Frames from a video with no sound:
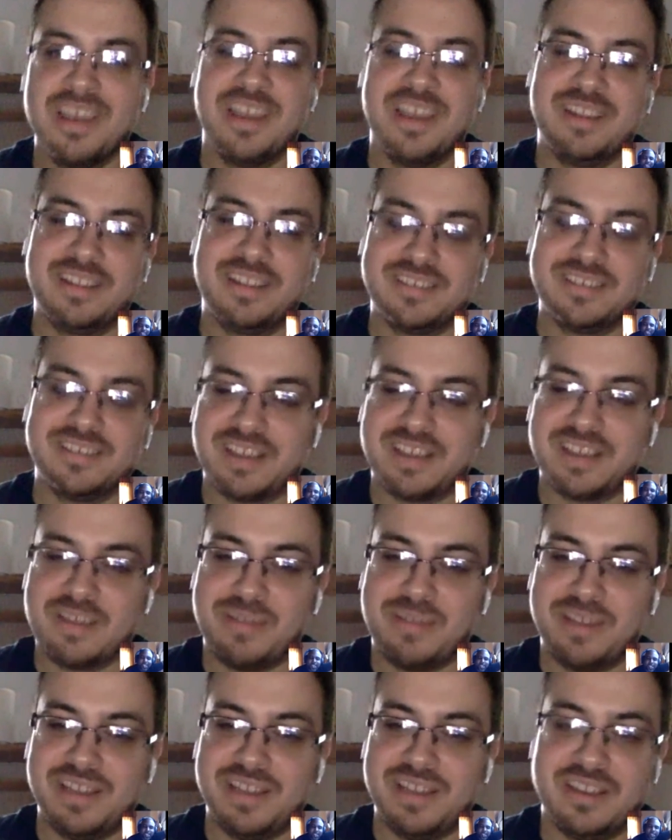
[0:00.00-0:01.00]
And that's exactly
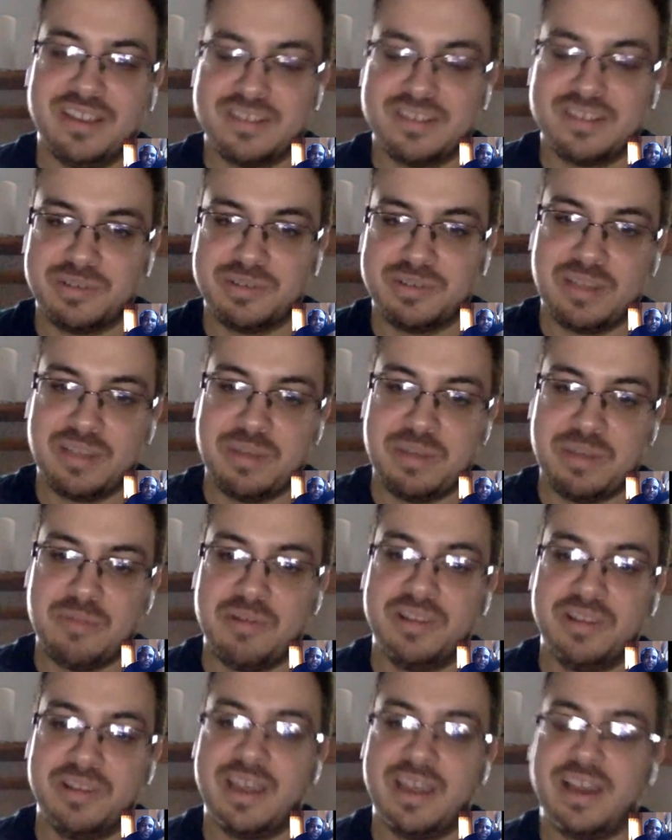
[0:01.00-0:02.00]
what he did at SummerSlam. He
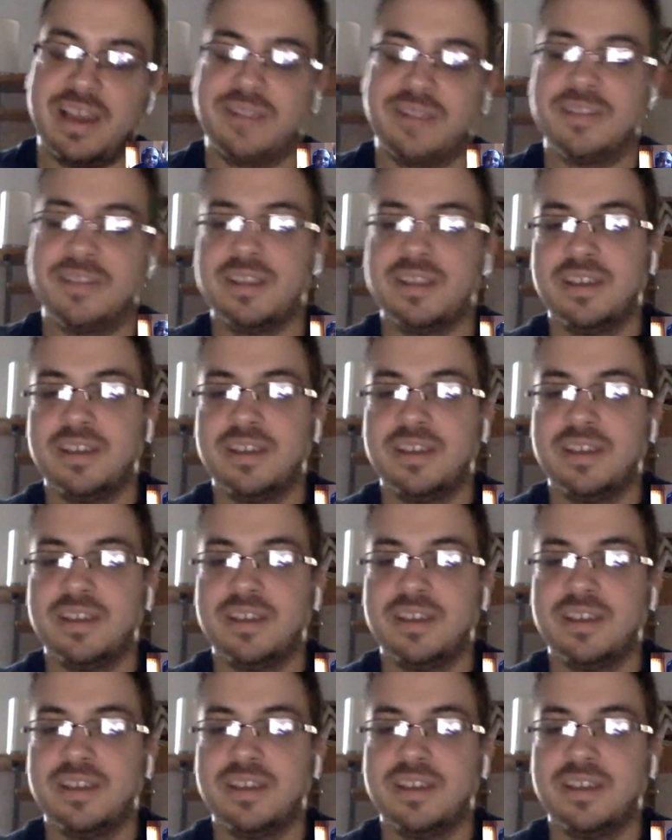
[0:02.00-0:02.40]
won that.